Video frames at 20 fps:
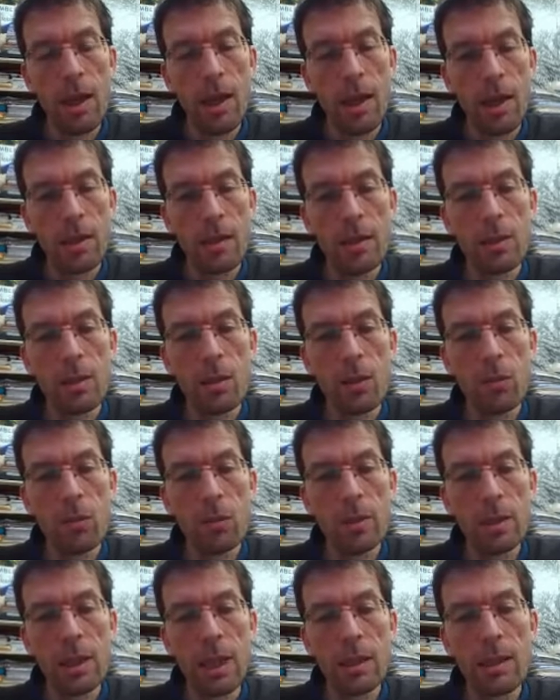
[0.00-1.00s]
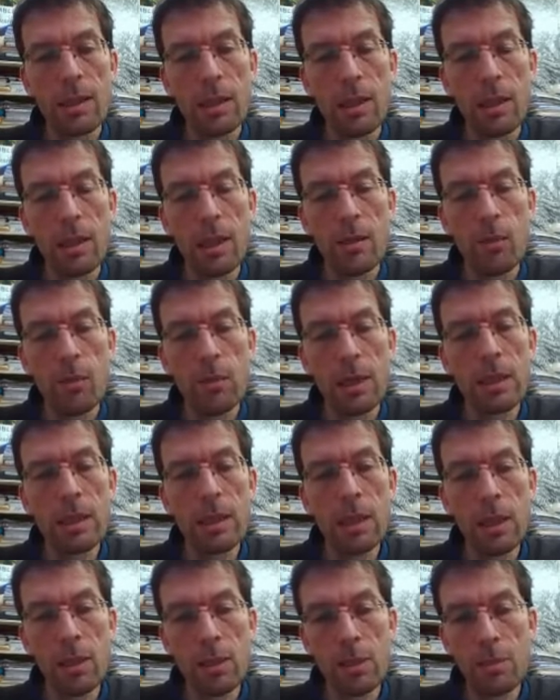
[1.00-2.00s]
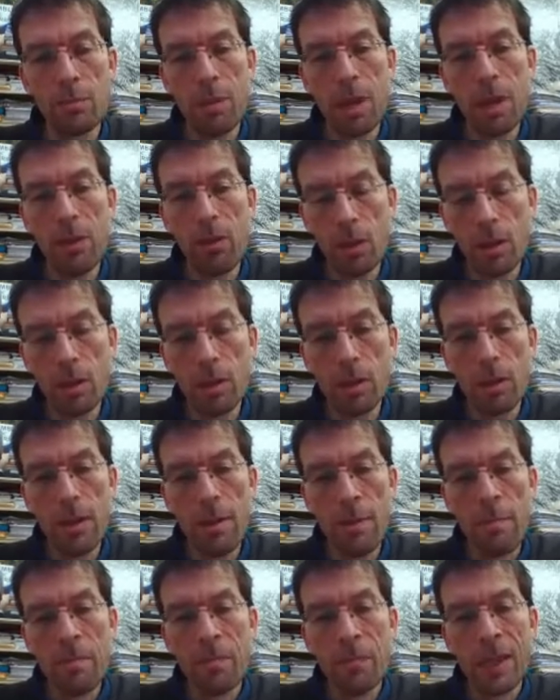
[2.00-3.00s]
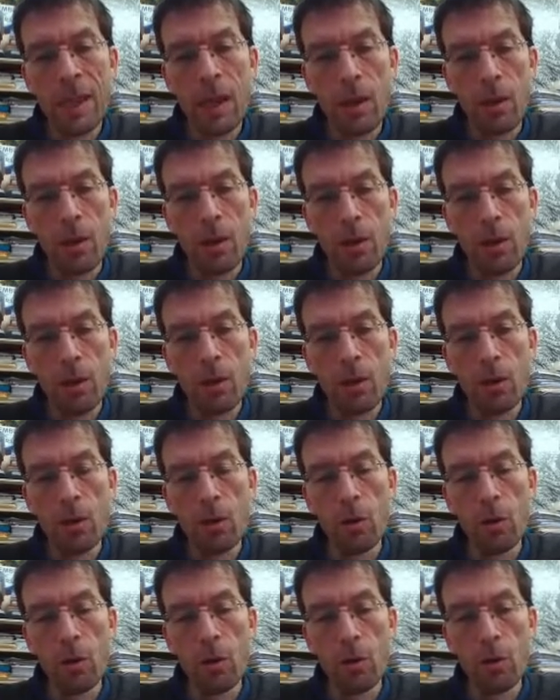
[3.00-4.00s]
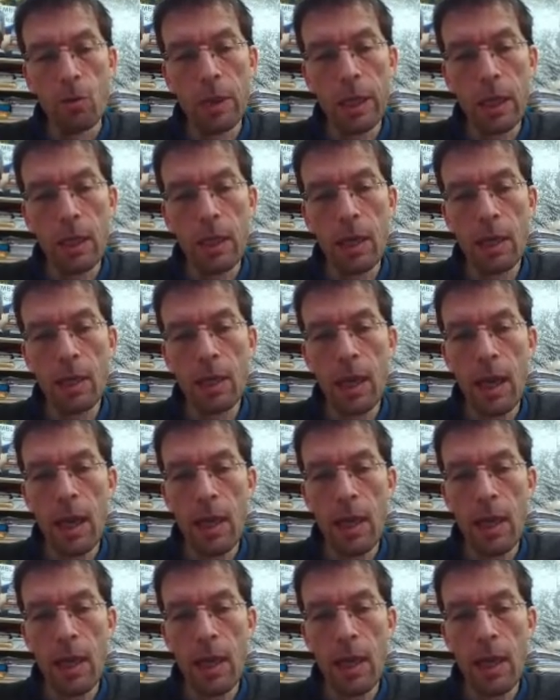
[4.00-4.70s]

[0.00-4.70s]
And so that with this method, we can